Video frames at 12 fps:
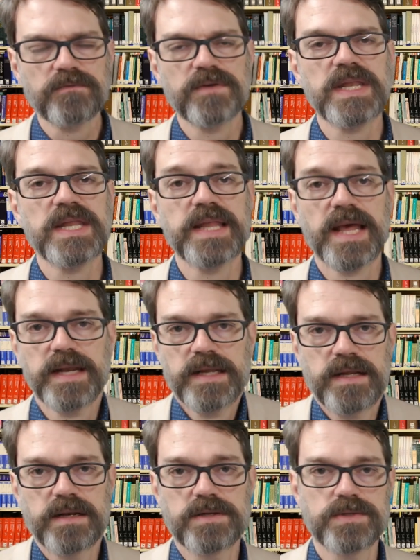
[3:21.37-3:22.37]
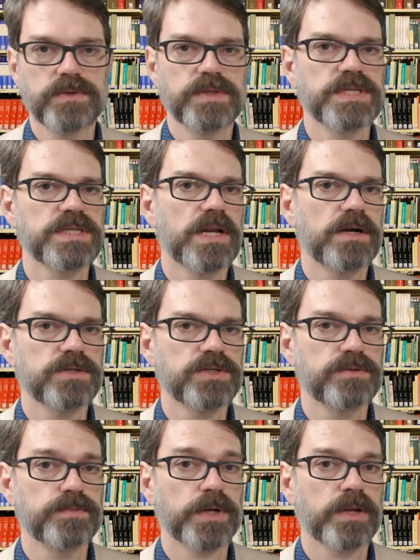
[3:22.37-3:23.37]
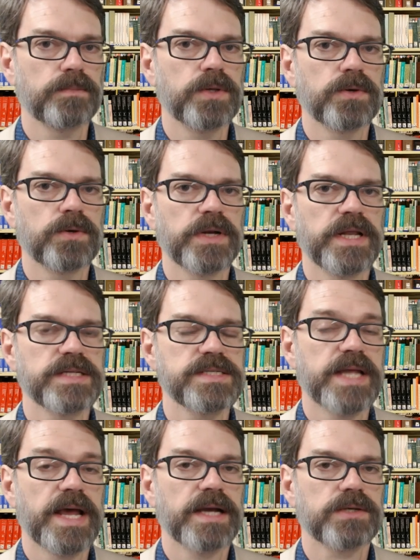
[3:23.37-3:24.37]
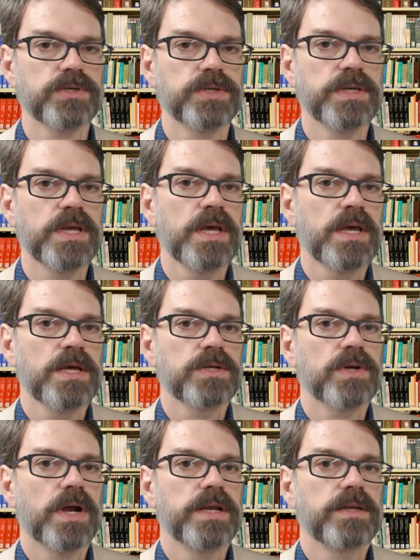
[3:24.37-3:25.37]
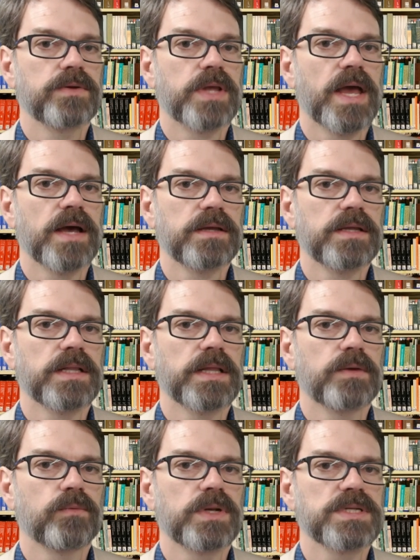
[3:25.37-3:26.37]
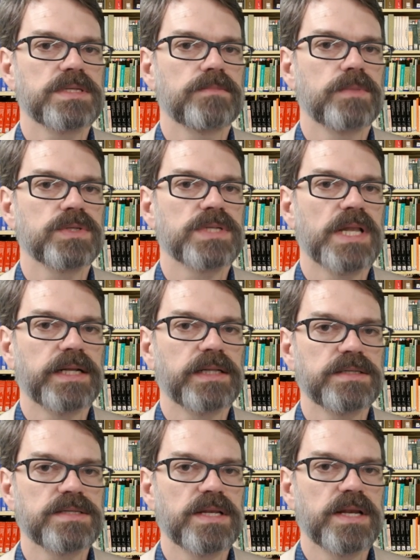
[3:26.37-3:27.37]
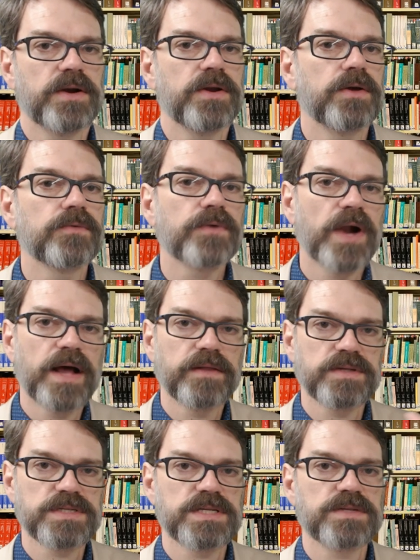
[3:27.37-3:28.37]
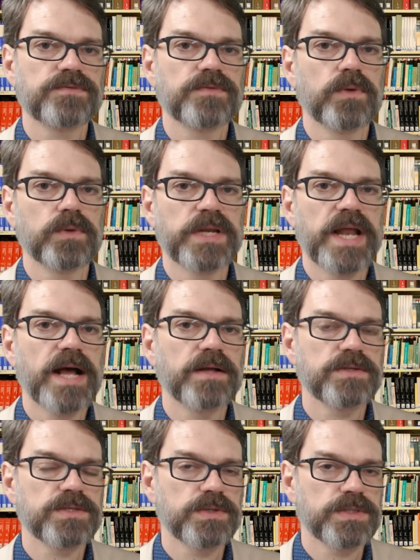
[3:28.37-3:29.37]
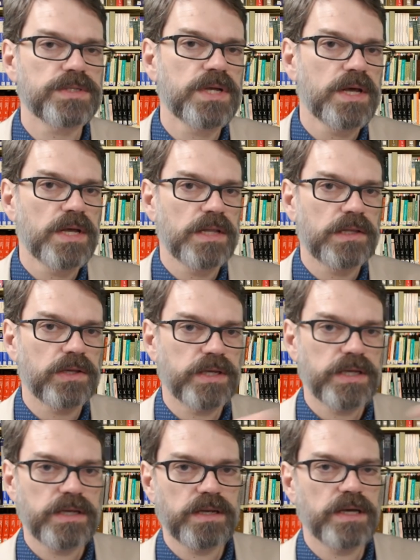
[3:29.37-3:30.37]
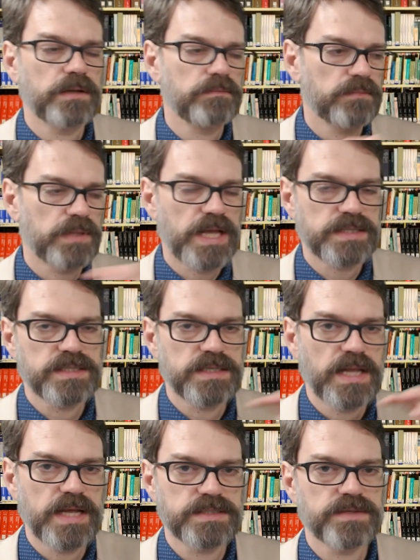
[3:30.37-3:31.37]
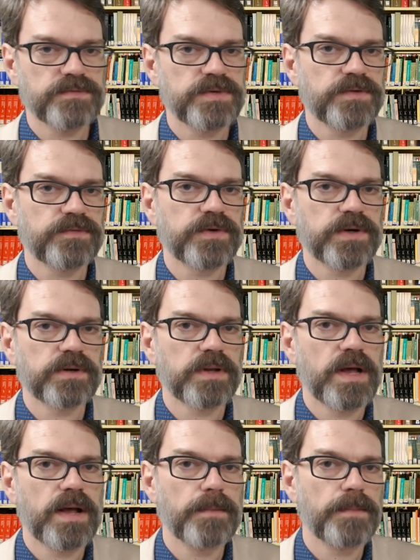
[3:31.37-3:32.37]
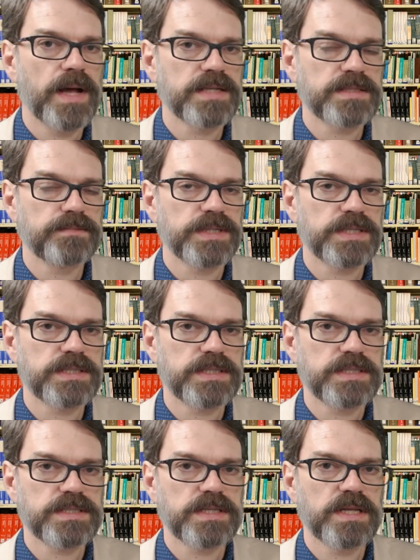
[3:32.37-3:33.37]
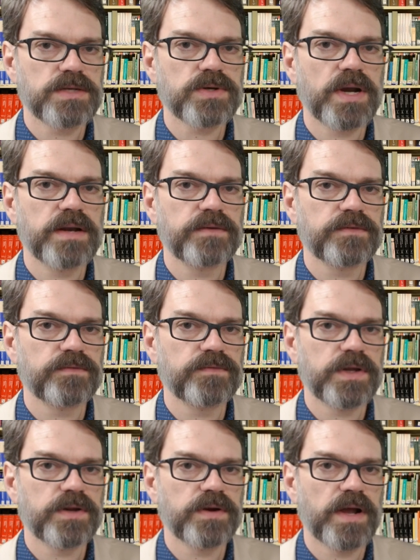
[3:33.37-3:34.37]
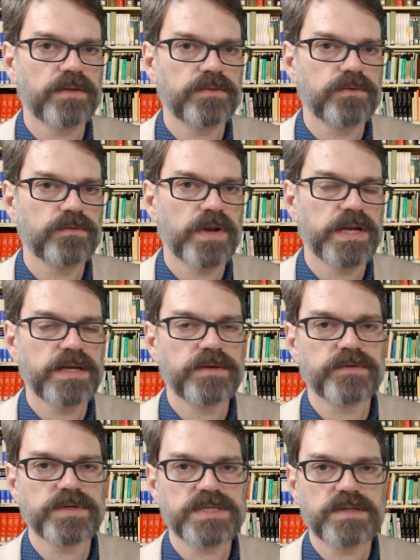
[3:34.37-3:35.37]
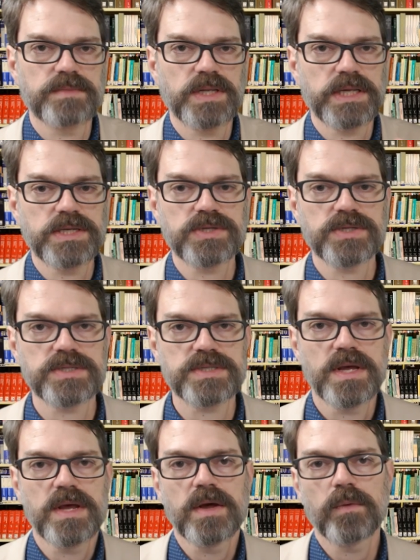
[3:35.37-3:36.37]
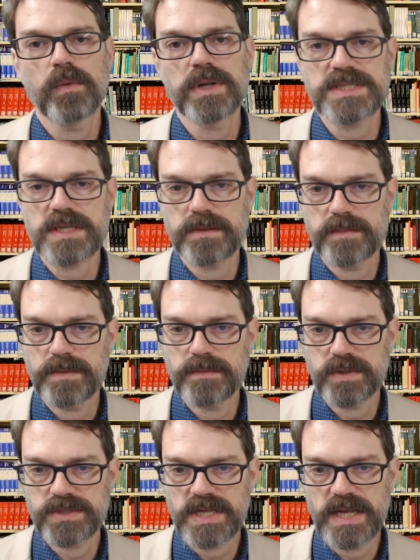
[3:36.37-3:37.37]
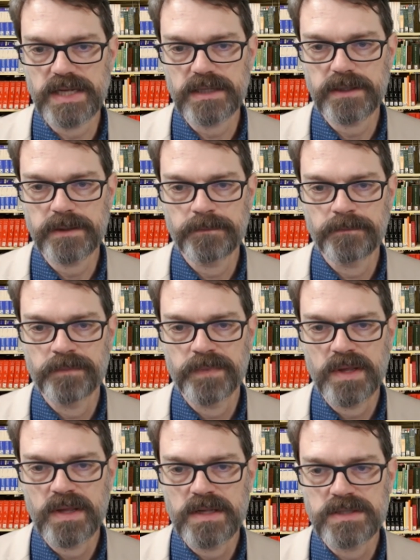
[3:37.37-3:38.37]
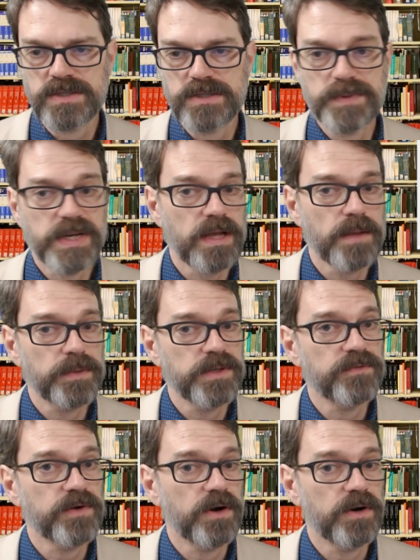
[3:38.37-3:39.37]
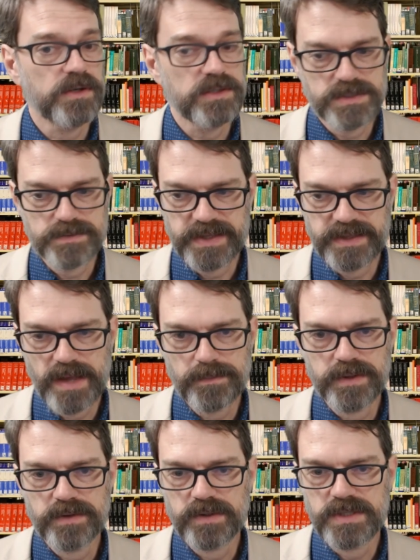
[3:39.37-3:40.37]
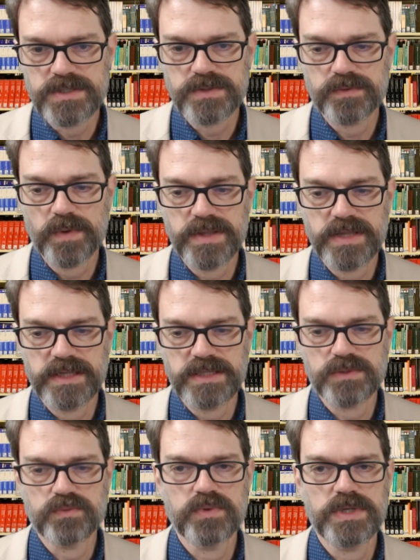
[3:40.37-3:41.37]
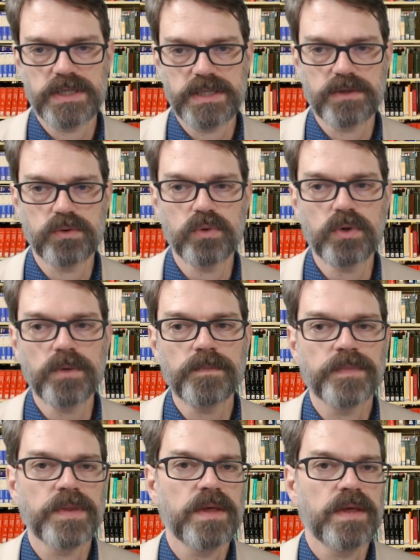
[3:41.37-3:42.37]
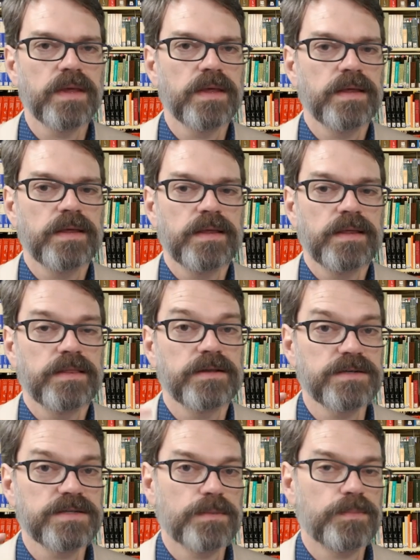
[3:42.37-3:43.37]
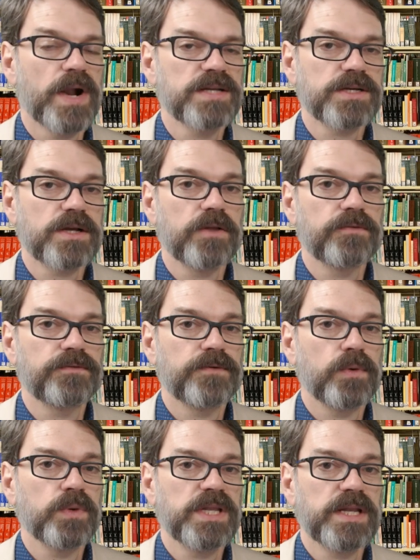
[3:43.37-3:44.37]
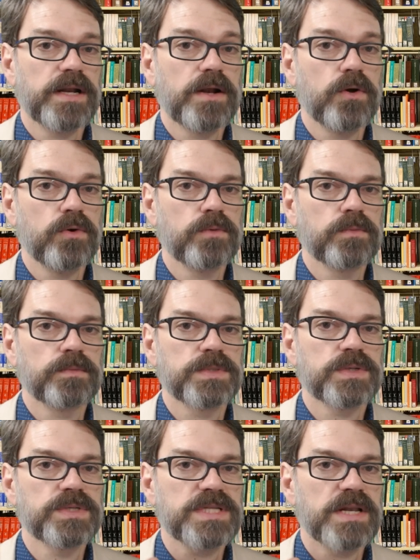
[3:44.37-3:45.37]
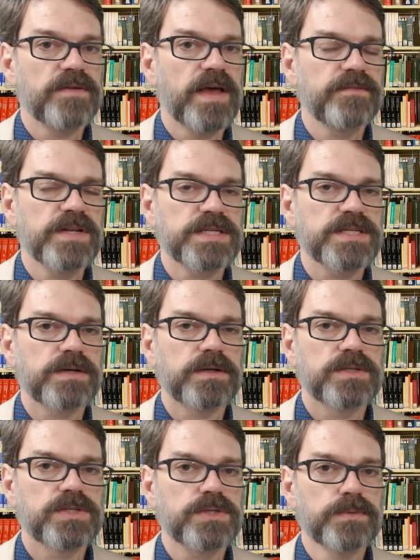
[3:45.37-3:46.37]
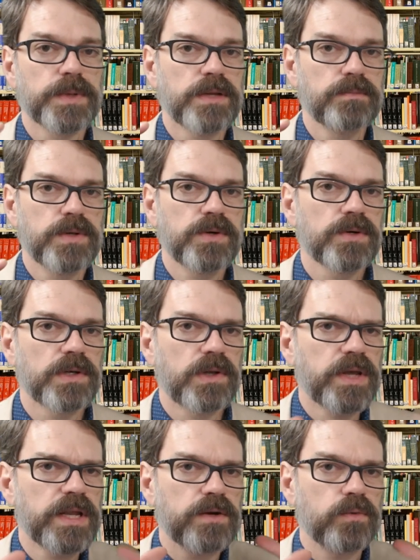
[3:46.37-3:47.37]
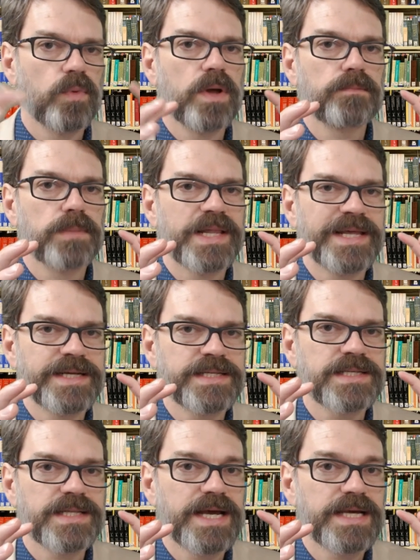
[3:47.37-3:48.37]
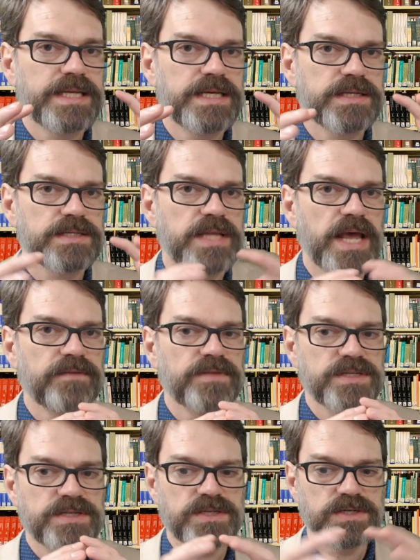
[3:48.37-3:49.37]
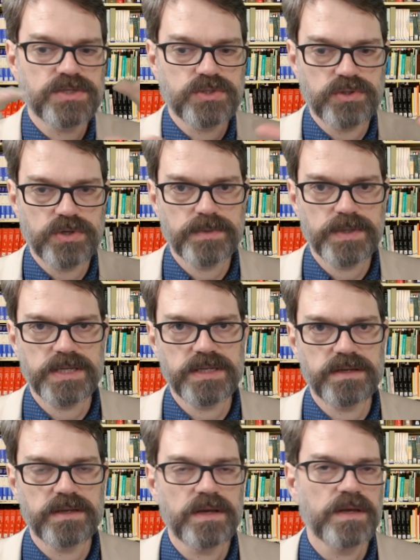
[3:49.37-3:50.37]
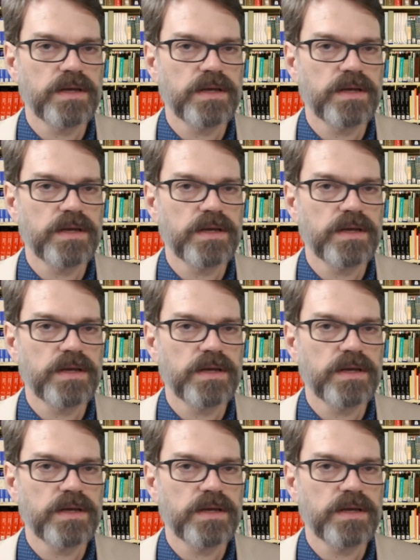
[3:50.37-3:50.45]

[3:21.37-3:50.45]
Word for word: feeding that into this large supercomputer and it's actually trying to calculate what is the most likely scenario for how this is folded out. So it's looking uh, lots and lots of different uh, possibilities and then trying to figure out through running different simulations what is going to be most likely. So there's been a couple different articles about that, but there's one thing that's really cool. There's a project called Folding at Home. So instead of having a supercomputer located in one place, the idea is to have this distributed